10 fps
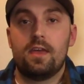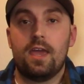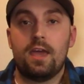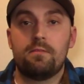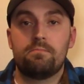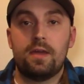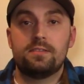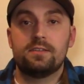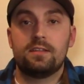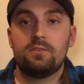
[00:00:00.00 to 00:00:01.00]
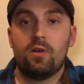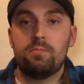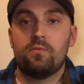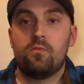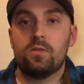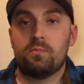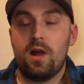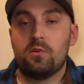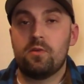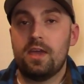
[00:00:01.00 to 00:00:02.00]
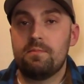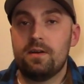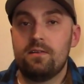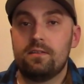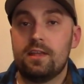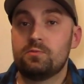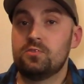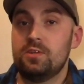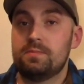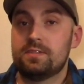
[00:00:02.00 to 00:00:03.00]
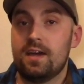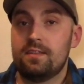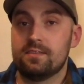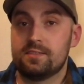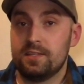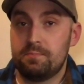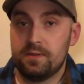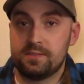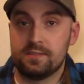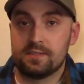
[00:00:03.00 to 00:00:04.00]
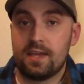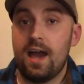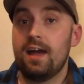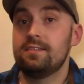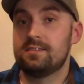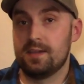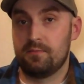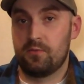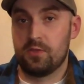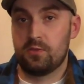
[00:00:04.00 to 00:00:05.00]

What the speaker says: And basically, right before the Bronco came out, that's when Jeep decided to slip us this concept for the